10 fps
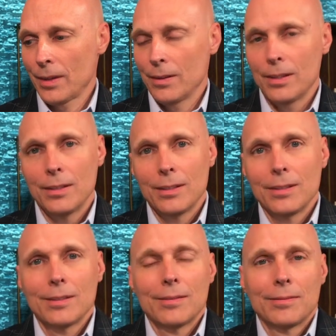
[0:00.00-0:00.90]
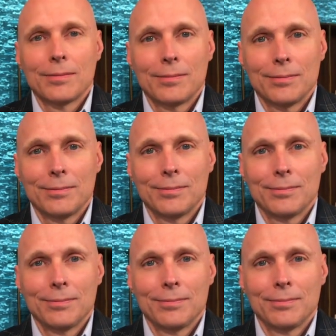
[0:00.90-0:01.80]

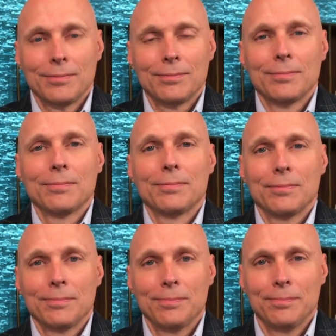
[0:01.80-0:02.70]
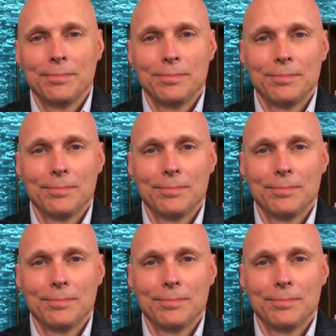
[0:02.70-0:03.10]
(silent)